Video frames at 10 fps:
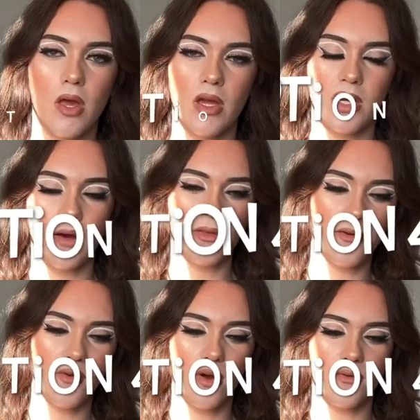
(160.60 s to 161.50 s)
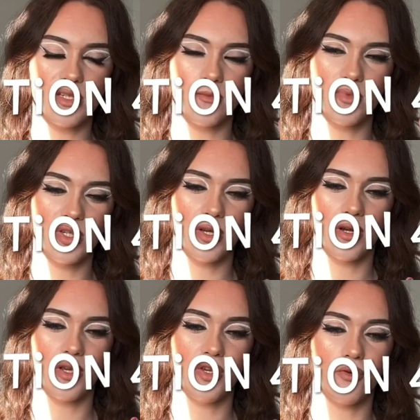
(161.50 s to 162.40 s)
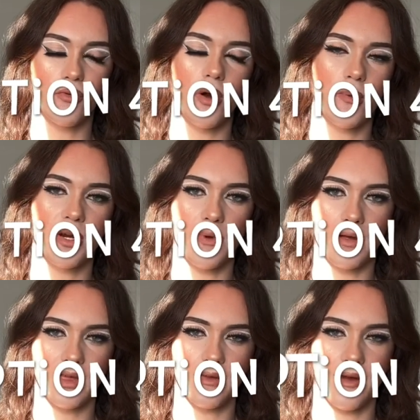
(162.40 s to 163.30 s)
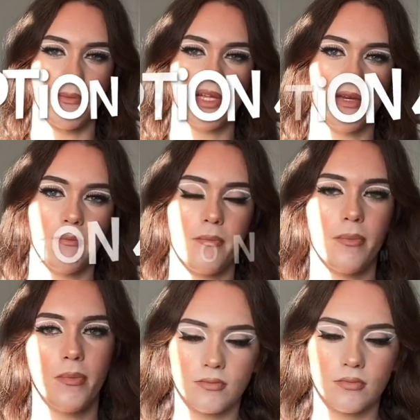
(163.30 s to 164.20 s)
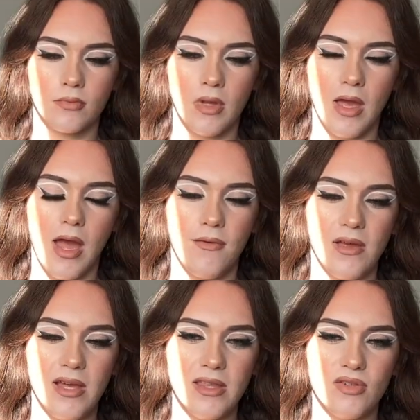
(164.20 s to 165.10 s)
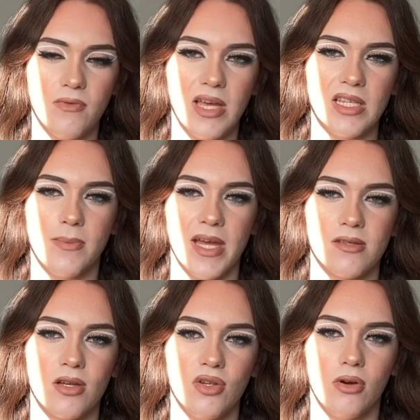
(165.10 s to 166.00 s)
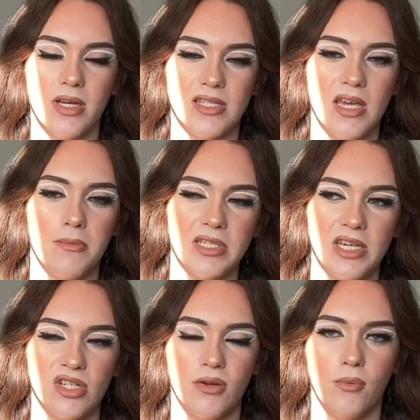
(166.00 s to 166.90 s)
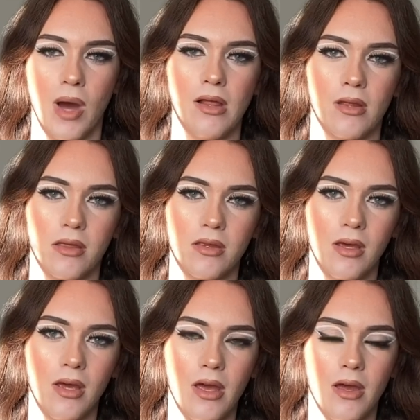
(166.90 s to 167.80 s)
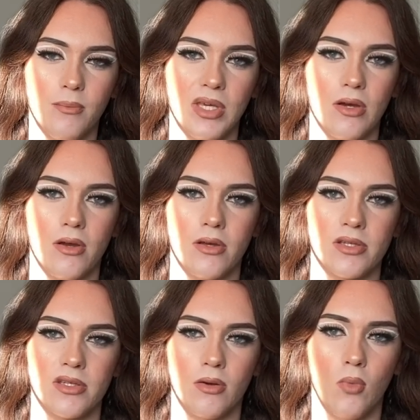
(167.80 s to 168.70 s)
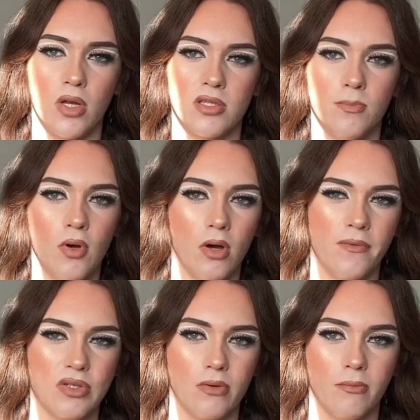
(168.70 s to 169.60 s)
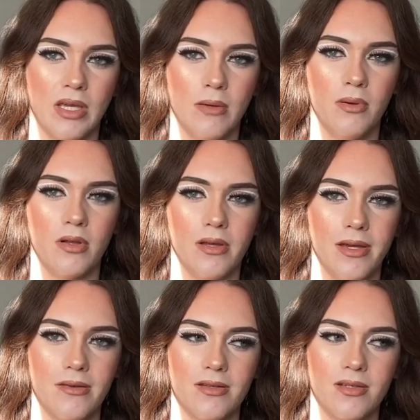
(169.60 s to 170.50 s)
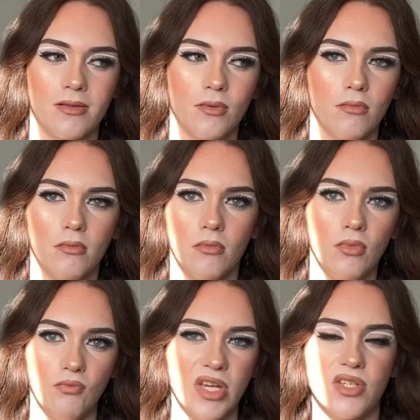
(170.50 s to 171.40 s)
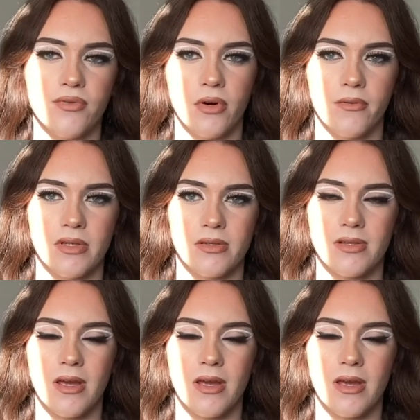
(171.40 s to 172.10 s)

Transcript: Now for the fourth assumption, you grew up in a wealthy family. I feel like this really depends on your interpretation of wealth, because what's poor for some people is rich for others.